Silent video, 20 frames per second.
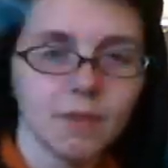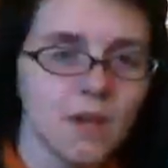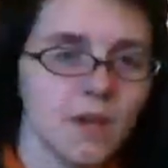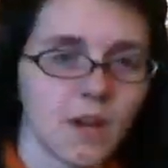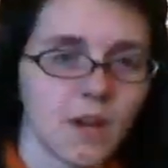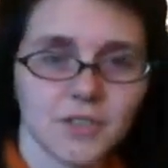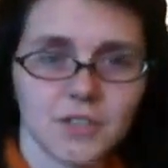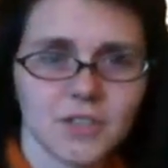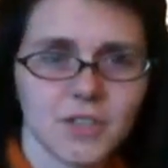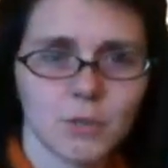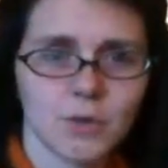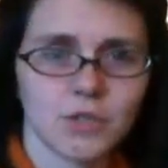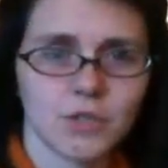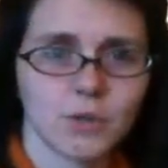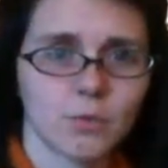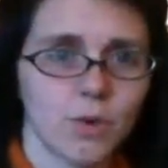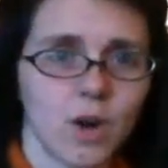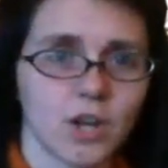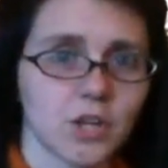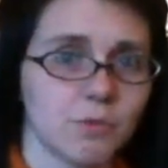Not that there was
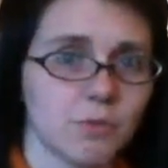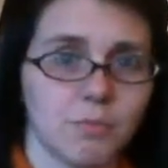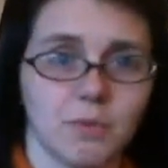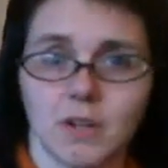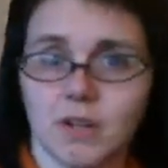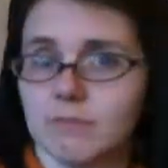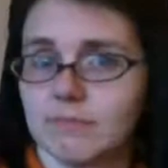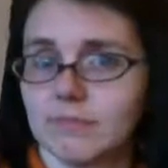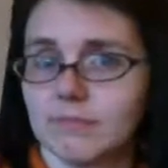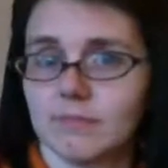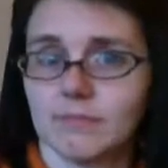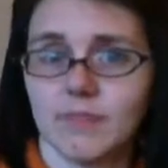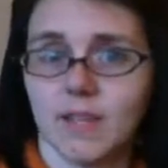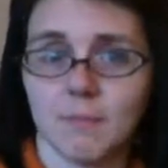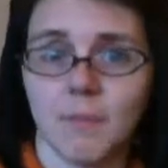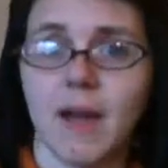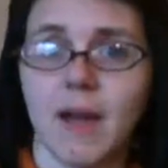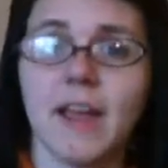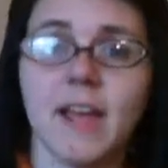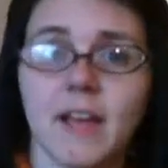a rush, but
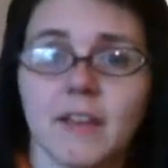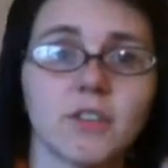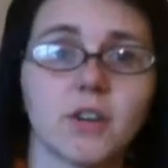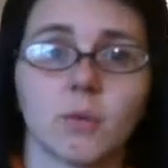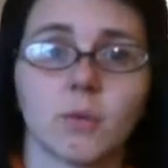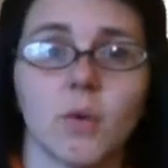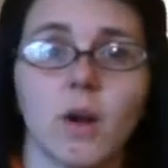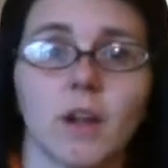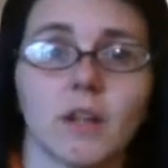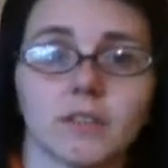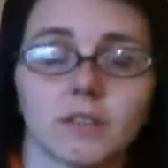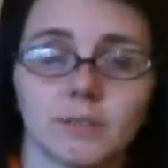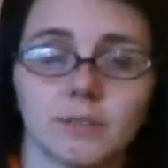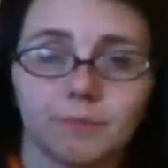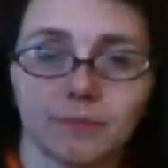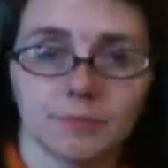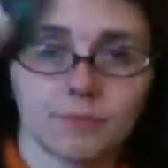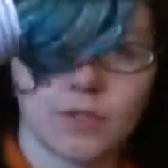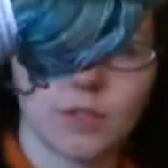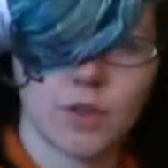in my head there was.
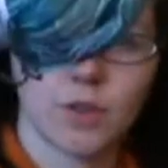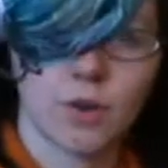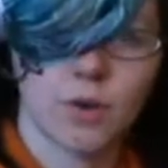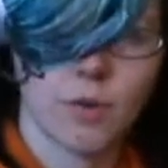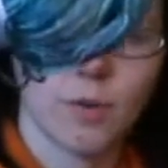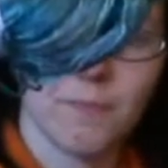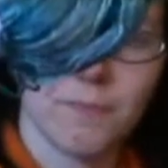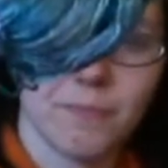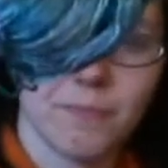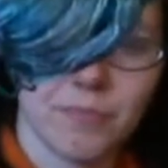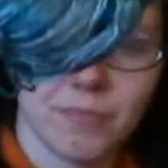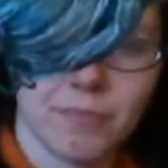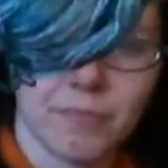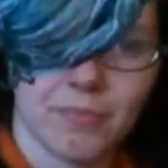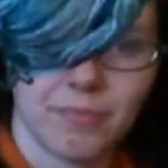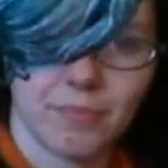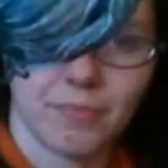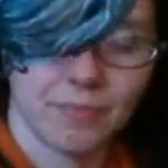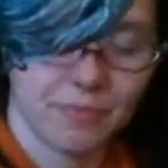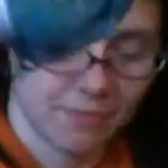So
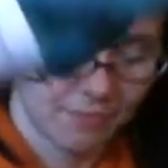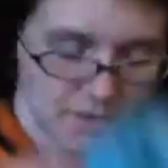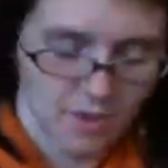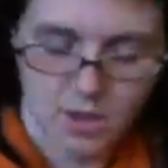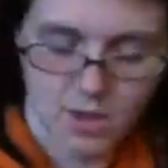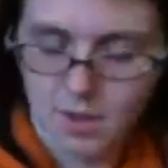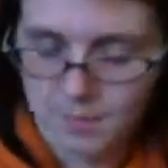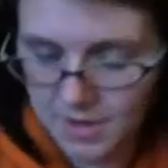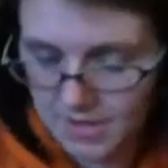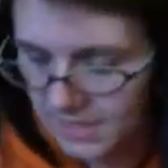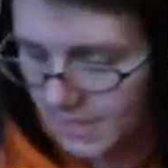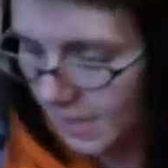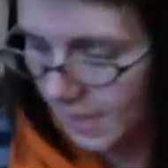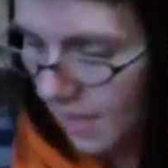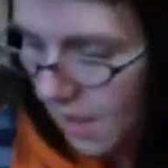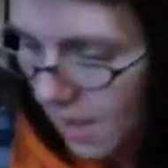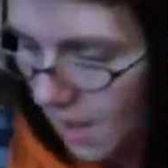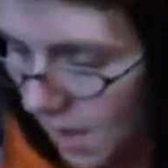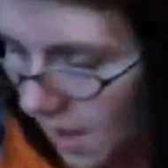amazing.